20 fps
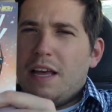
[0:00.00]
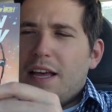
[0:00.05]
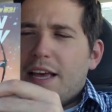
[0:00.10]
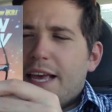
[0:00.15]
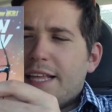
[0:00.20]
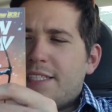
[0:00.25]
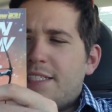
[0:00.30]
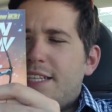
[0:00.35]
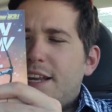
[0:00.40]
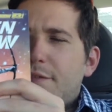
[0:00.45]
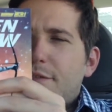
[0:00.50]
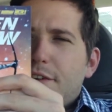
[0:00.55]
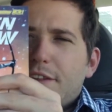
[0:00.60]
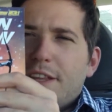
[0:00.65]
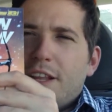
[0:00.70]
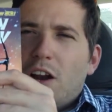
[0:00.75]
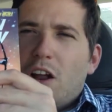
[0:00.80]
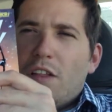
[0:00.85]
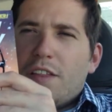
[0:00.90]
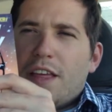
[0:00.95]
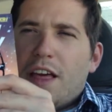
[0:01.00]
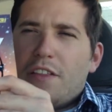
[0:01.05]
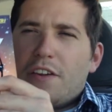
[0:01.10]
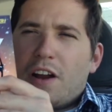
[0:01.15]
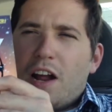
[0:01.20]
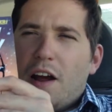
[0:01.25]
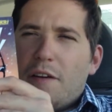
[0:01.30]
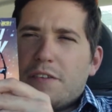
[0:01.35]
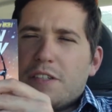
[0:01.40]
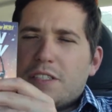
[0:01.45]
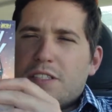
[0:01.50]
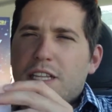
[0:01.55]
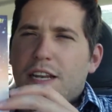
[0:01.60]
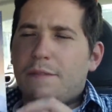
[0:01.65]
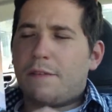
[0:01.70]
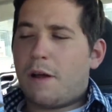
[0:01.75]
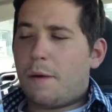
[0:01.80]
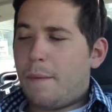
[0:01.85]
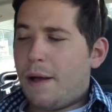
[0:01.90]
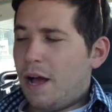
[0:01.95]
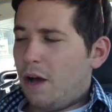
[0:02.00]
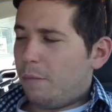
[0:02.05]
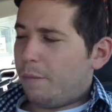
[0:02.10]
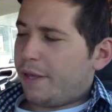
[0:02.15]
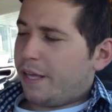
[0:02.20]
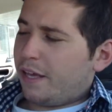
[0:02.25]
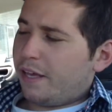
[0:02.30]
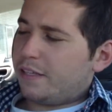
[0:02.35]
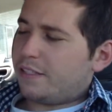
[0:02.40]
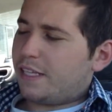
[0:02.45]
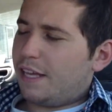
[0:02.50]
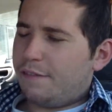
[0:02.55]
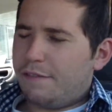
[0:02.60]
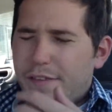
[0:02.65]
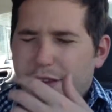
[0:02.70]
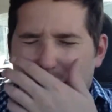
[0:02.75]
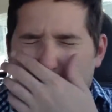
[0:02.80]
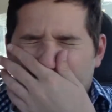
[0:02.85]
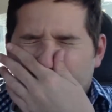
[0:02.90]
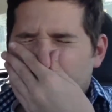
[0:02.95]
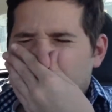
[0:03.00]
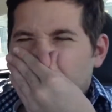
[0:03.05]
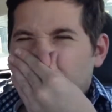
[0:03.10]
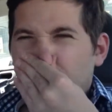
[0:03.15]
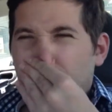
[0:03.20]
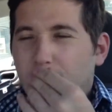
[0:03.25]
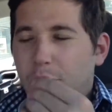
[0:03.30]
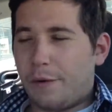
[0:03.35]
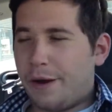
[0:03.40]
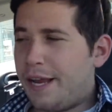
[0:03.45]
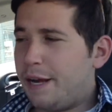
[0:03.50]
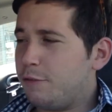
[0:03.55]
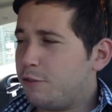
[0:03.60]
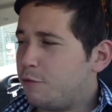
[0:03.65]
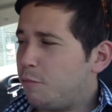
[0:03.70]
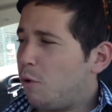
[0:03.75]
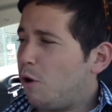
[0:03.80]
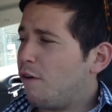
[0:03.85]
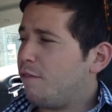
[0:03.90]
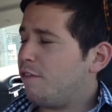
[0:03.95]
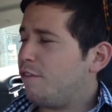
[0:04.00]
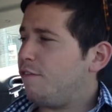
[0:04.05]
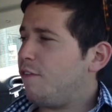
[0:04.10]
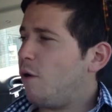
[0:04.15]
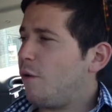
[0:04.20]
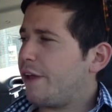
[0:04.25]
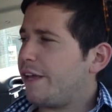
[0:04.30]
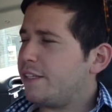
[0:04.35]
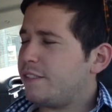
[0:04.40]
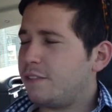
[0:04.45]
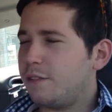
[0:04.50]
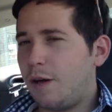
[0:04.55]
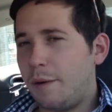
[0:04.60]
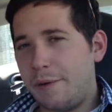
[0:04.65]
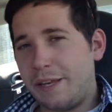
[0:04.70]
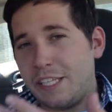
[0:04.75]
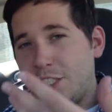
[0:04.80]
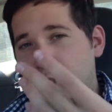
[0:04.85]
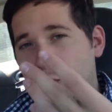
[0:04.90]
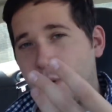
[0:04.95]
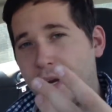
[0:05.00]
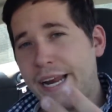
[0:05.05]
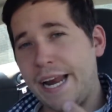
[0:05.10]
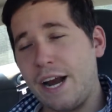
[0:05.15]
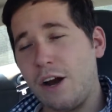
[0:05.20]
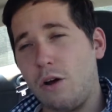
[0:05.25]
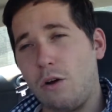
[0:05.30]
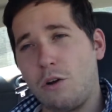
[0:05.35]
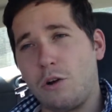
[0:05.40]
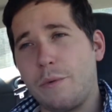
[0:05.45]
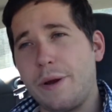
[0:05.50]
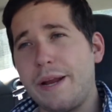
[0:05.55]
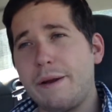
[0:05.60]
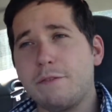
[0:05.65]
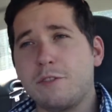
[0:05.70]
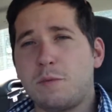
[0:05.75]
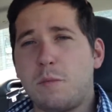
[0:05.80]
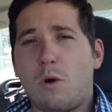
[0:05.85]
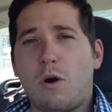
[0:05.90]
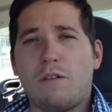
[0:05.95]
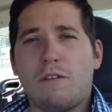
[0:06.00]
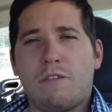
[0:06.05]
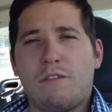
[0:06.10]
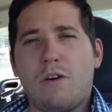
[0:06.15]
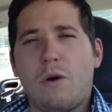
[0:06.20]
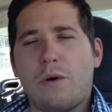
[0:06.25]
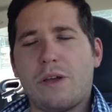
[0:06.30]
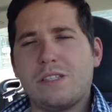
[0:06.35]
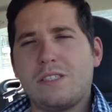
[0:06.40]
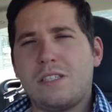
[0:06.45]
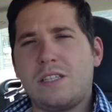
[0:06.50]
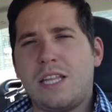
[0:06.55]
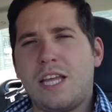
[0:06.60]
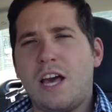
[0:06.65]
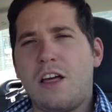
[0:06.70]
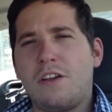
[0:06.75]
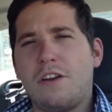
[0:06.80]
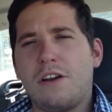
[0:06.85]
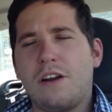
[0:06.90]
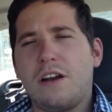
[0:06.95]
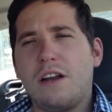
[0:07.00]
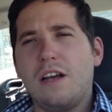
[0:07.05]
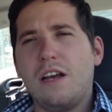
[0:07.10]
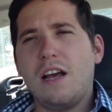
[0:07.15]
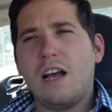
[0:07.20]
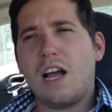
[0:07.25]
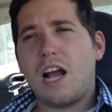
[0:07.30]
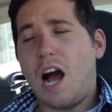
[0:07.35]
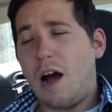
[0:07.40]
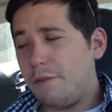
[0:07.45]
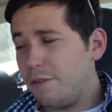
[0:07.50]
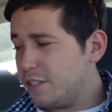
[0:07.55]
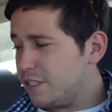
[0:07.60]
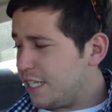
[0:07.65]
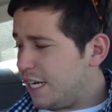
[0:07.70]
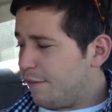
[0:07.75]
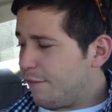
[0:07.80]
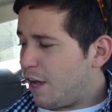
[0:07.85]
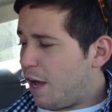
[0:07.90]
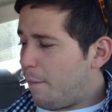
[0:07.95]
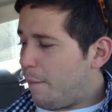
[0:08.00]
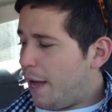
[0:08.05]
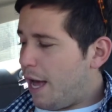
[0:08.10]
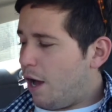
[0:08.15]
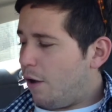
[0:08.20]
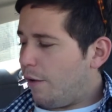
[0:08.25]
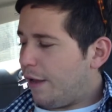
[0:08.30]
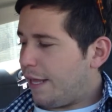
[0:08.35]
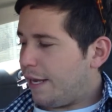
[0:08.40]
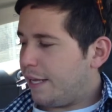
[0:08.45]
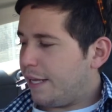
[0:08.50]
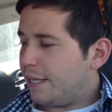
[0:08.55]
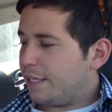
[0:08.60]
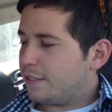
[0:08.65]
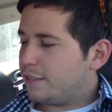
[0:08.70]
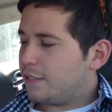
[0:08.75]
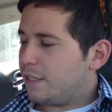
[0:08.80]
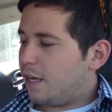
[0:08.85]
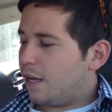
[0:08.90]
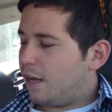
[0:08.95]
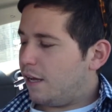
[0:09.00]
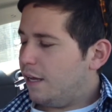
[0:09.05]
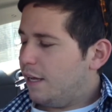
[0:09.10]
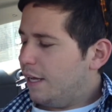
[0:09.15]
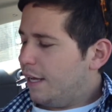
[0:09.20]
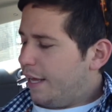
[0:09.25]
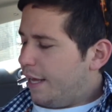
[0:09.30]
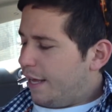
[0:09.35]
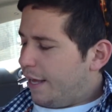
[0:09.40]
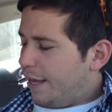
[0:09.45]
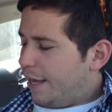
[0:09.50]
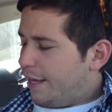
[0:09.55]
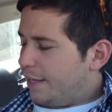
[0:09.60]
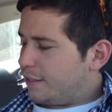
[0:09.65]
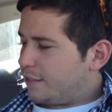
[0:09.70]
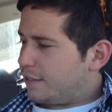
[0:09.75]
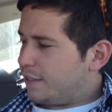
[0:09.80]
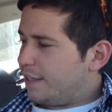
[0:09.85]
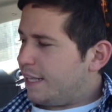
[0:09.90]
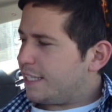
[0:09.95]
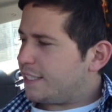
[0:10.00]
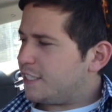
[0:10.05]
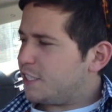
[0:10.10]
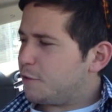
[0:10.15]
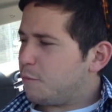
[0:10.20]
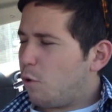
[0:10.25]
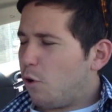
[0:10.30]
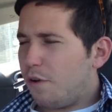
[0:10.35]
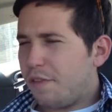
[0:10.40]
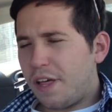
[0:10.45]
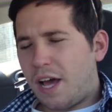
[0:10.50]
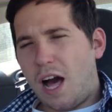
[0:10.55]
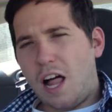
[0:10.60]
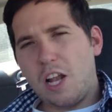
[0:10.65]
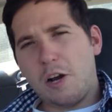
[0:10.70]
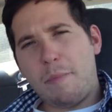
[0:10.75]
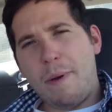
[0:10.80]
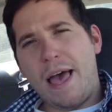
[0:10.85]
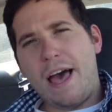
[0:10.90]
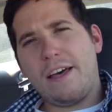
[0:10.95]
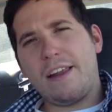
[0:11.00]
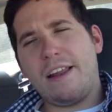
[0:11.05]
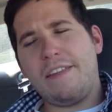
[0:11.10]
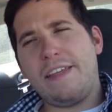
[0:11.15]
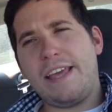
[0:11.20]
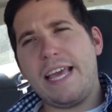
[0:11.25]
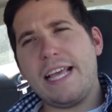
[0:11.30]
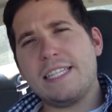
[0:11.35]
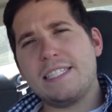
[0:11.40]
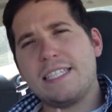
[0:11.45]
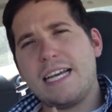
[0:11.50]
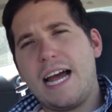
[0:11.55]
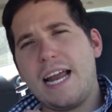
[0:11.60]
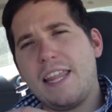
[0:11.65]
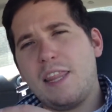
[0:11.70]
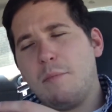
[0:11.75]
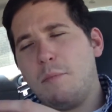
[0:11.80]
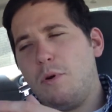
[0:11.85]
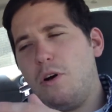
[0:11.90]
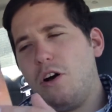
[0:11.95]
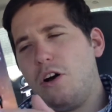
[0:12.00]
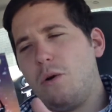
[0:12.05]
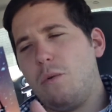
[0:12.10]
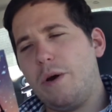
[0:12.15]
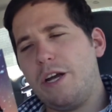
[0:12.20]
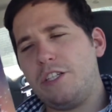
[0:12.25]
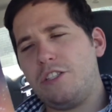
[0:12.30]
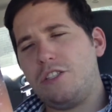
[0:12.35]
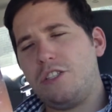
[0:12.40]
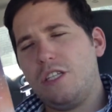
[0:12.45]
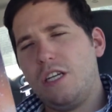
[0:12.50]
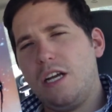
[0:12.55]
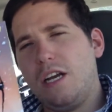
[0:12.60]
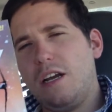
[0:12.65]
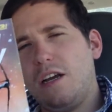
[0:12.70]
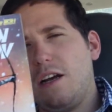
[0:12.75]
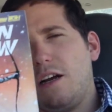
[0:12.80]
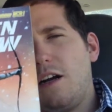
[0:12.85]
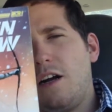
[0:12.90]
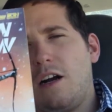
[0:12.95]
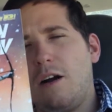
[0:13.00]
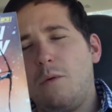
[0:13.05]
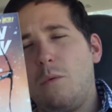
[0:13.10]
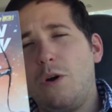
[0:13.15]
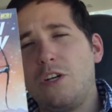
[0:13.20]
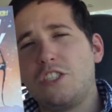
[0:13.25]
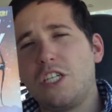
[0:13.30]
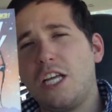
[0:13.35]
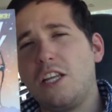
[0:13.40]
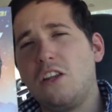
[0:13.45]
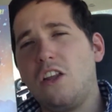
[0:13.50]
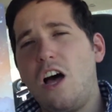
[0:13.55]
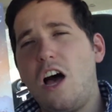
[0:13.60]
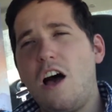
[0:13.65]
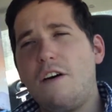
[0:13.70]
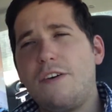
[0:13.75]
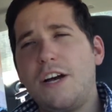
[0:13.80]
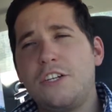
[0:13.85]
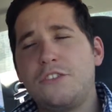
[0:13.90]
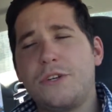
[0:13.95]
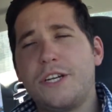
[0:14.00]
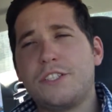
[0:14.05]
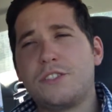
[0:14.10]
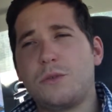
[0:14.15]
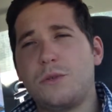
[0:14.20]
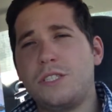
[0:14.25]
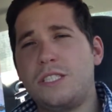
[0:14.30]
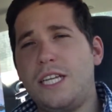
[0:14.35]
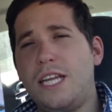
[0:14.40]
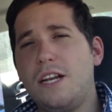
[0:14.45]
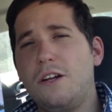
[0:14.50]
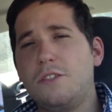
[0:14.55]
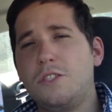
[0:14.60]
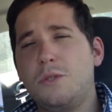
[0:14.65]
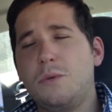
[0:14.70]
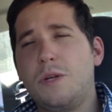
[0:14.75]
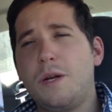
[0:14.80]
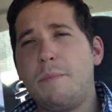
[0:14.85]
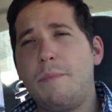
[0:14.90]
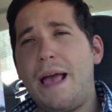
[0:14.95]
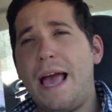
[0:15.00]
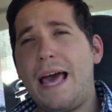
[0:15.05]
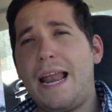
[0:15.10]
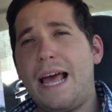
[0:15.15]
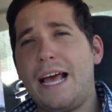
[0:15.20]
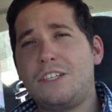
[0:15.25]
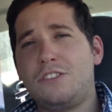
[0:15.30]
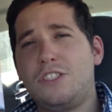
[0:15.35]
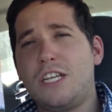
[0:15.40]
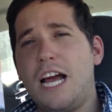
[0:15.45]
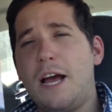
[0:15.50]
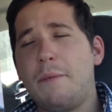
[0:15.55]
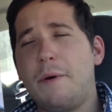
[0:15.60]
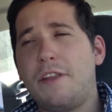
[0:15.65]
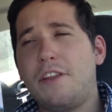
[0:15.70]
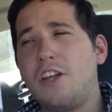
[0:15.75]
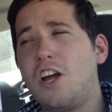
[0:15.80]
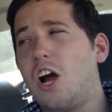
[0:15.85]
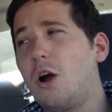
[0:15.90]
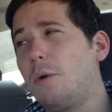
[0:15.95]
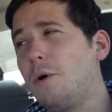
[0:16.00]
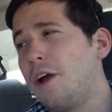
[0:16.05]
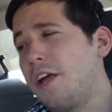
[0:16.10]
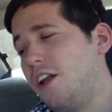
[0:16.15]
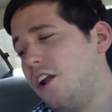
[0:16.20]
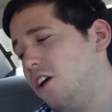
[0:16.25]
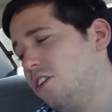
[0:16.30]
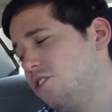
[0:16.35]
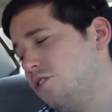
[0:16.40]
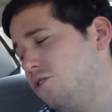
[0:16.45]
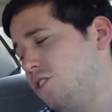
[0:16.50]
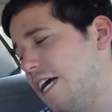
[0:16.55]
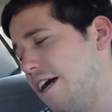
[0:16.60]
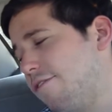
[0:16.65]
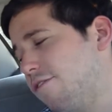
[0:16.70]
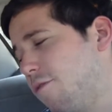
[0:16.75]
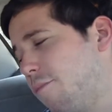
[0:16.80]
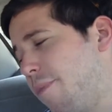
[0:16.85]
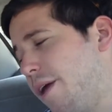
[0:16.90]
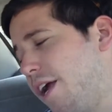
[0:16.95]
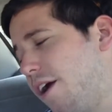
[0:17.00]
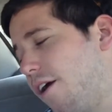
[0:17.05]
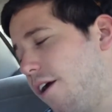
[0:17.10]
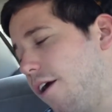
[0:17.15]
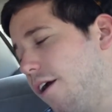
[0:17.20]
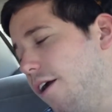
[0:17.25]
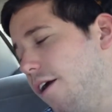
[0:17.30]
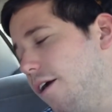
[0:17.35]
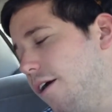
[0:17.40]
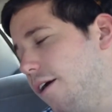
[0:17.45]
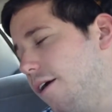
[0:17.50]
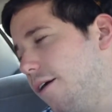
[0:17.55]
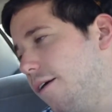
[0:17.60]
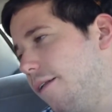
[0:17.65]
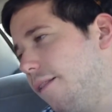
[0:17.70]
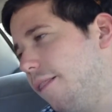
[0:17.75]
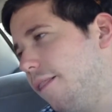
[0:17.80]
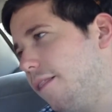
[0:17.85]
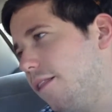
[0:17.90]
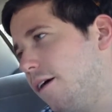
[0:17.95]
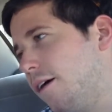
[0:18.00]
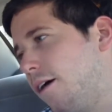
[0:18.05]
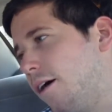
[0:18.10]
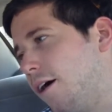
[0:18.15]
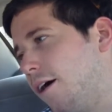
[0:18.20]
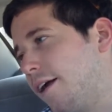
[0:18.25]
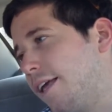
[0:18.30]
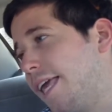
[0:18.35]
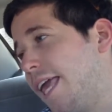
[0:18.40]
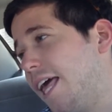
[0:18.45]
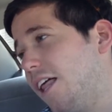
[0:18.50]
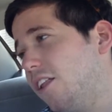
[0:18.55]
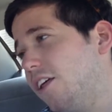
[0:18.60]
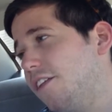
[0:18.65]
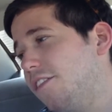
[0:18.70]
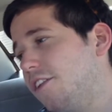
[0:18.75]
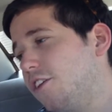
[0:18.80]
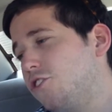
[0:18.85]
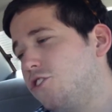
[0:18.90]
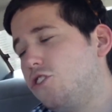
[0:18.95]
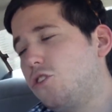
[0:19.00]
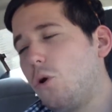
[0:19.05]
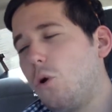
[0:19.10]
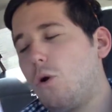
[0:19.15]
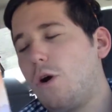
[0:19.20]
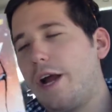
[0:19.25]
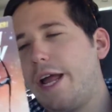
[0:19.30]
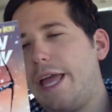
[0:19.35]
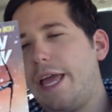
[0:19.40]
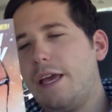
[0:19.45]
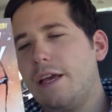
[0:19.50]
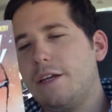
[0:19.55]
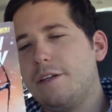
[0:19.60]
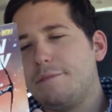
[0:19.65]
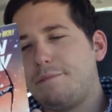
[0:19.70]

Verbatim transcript: It's different than all the other covers that have come out because I feel like Green was more of a focus. I mean, he's Green Arrow. Green was more of a focus in the other covers that have come out, and his uh, his this is more the color palette on the inside of the book, which uh, which I love. Andreas Sorrentino doing a badass job on the artwork, and also Jeff Lemire uh, killing the story.